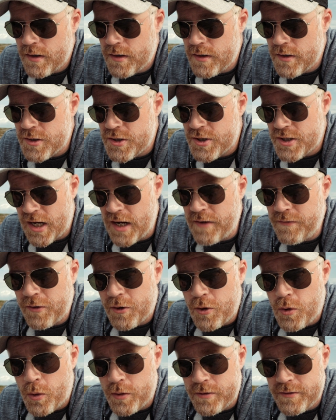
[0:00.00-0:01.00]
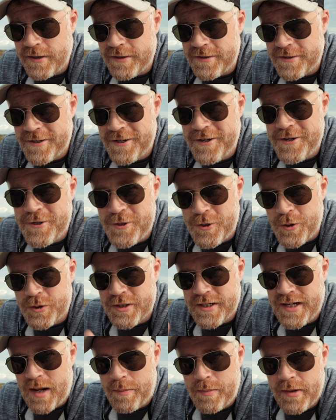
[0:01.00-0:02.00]
save the coordinates,
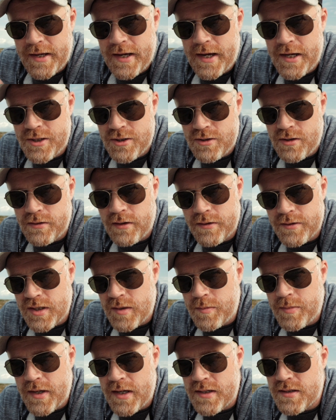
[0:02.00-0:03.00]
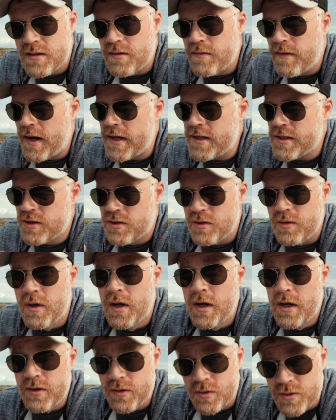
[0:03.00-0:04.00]
use an application on a GPS device to
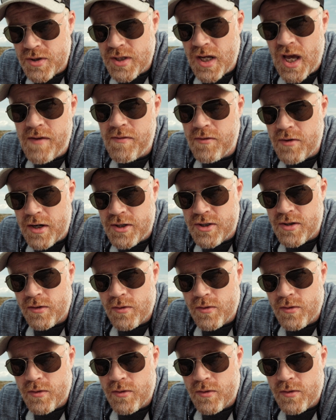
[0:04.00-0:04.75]
save your actual